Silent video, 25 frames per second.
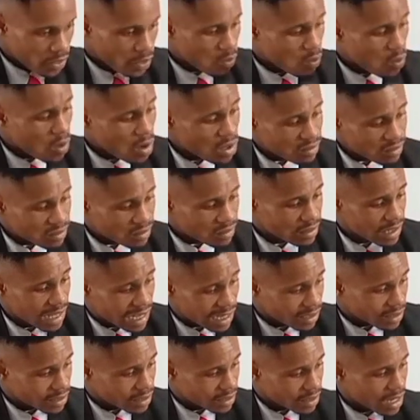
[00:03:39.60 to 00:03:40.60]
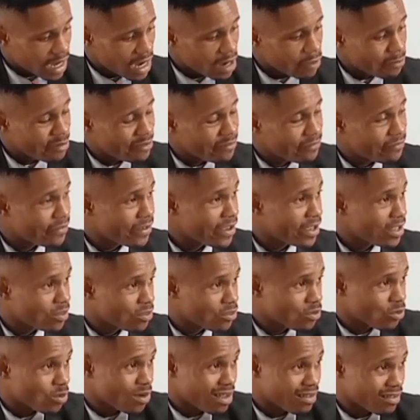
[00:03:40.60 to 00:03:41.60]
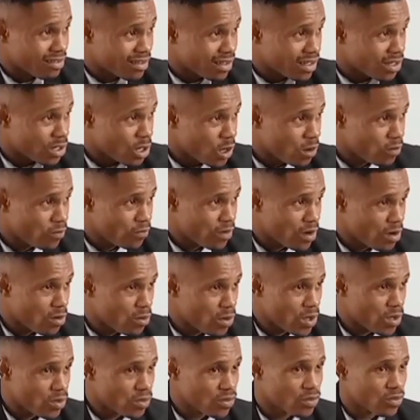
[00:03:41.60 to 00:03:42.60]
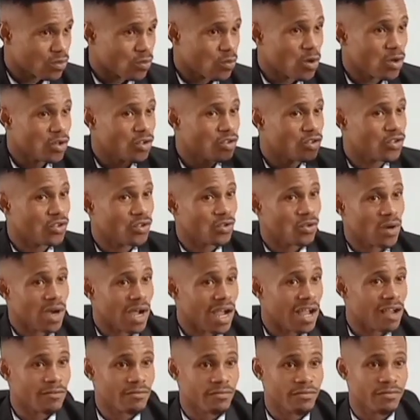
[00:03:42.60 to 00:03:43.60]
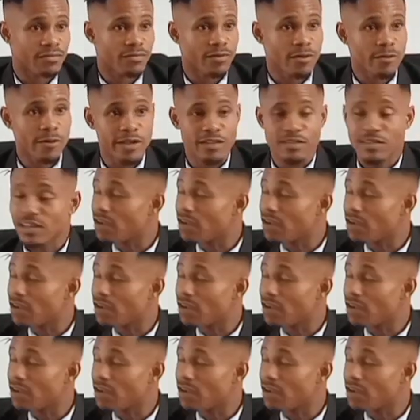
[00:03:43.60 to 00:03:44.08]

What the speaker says: the ones that are referred to as the long vowels, what do you have? For